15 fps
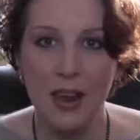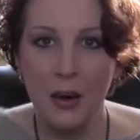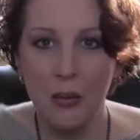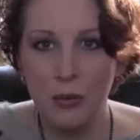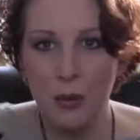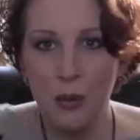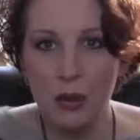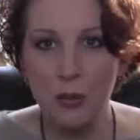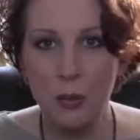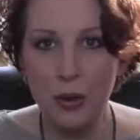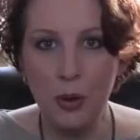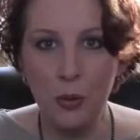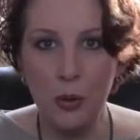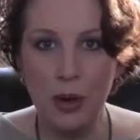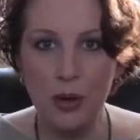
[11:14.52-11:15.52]
Now, of course,
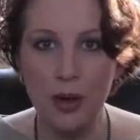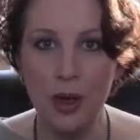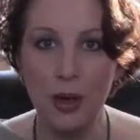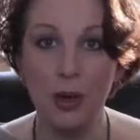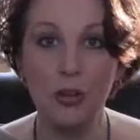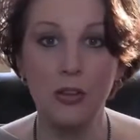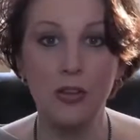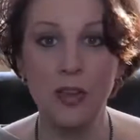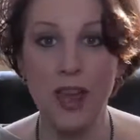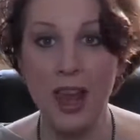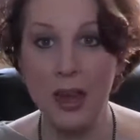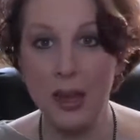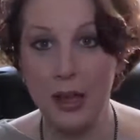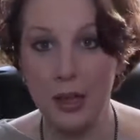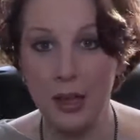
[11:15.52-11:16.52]
we don't want to take on just
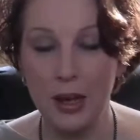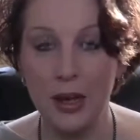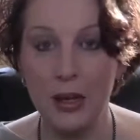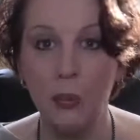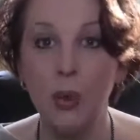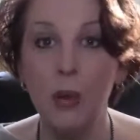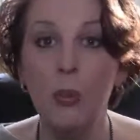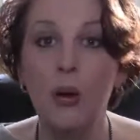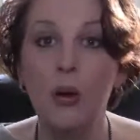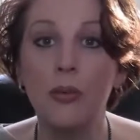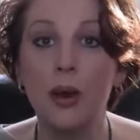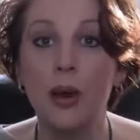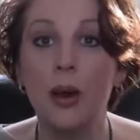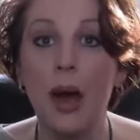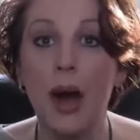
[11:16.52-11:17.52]
any client. We
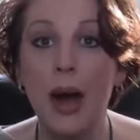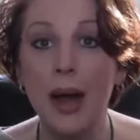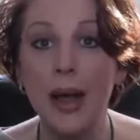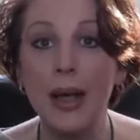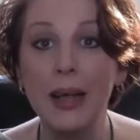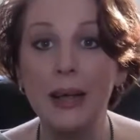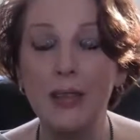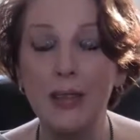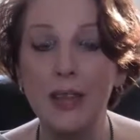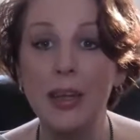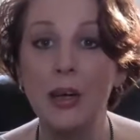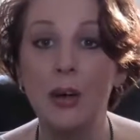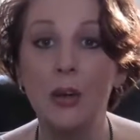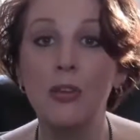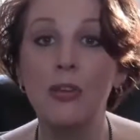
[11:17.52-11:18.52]
want our
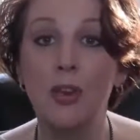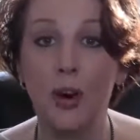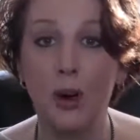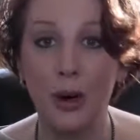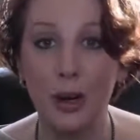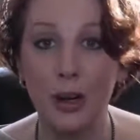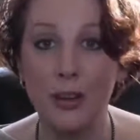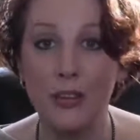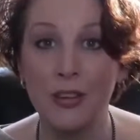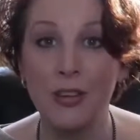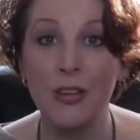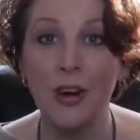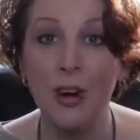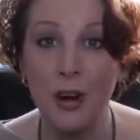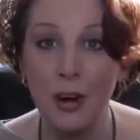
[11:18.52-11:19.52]
ideal
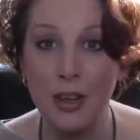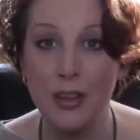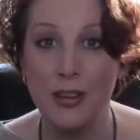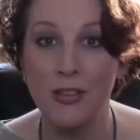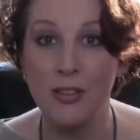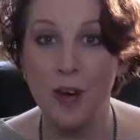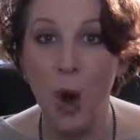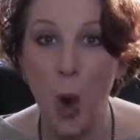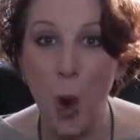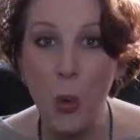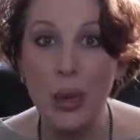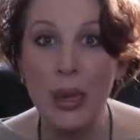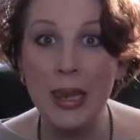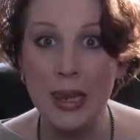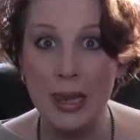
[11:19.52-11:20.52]
targeted audience
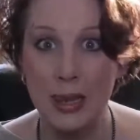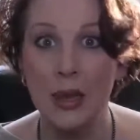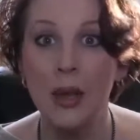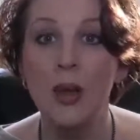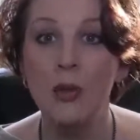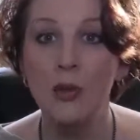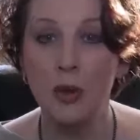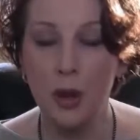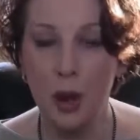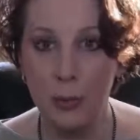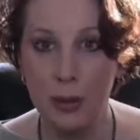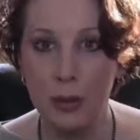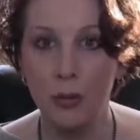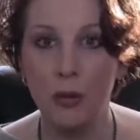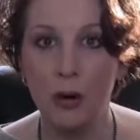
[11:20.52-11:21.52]
only to
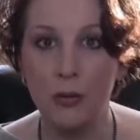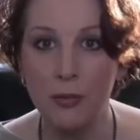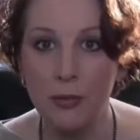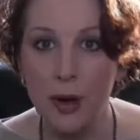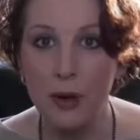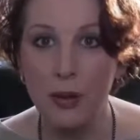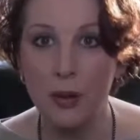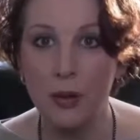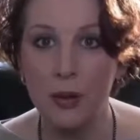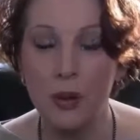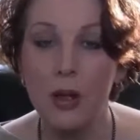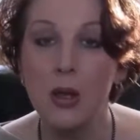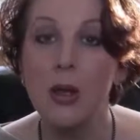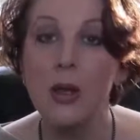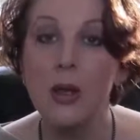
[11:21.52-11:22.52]
come into our funnel.
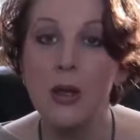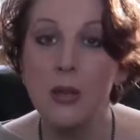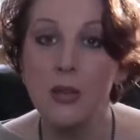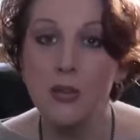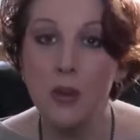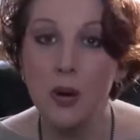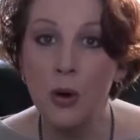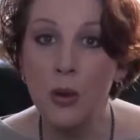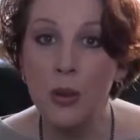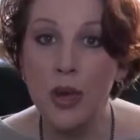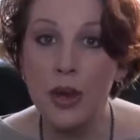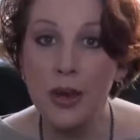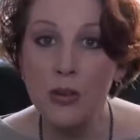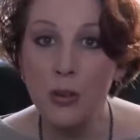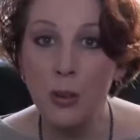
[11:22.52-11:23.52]
So
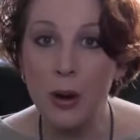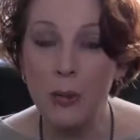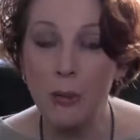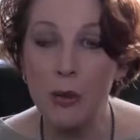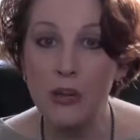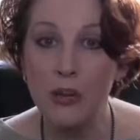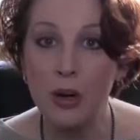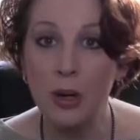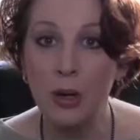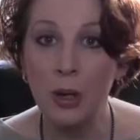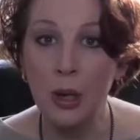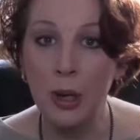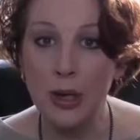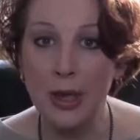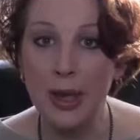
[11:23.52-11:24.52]
that is when we start
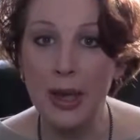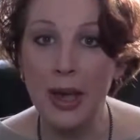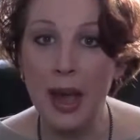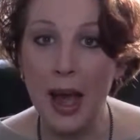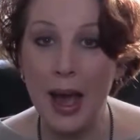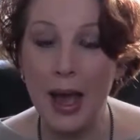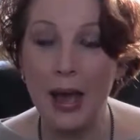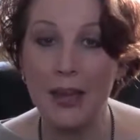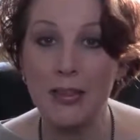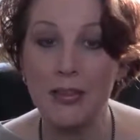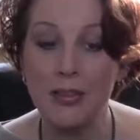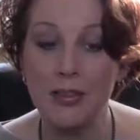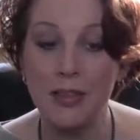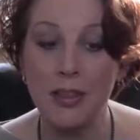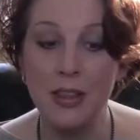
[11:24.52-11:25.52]
looking
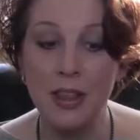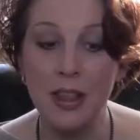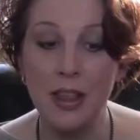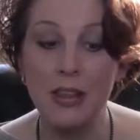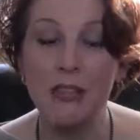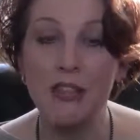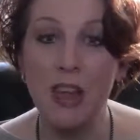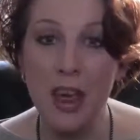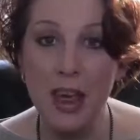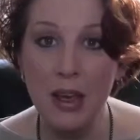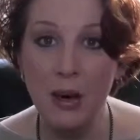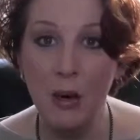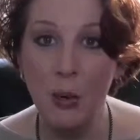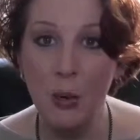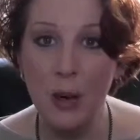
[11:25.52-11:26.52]
at the
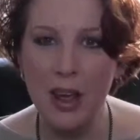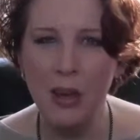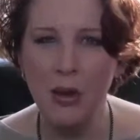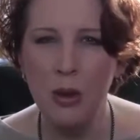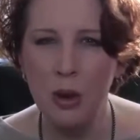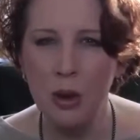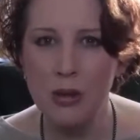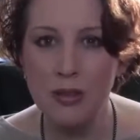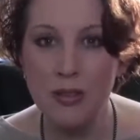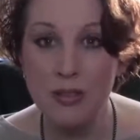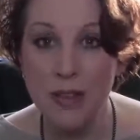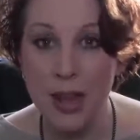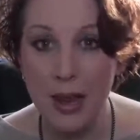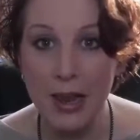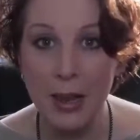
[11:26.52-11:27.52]
takeaway,
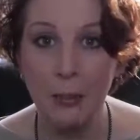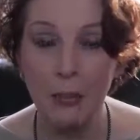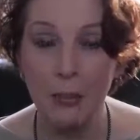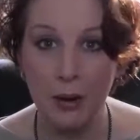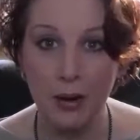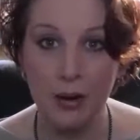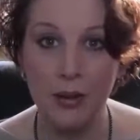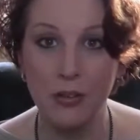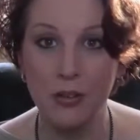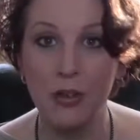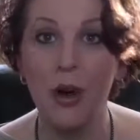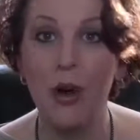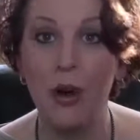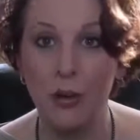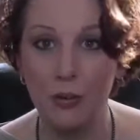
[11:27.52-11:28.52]
non-selling
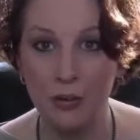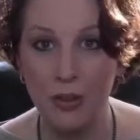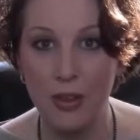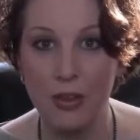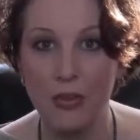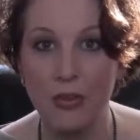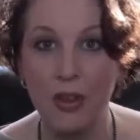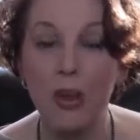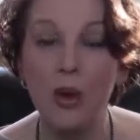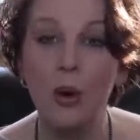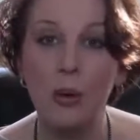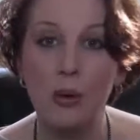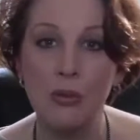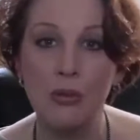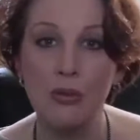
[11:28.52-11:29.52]
part of this
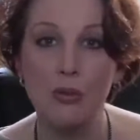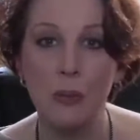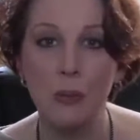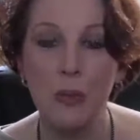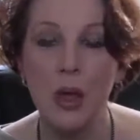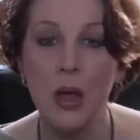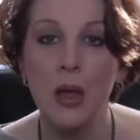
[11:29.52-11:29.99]
close.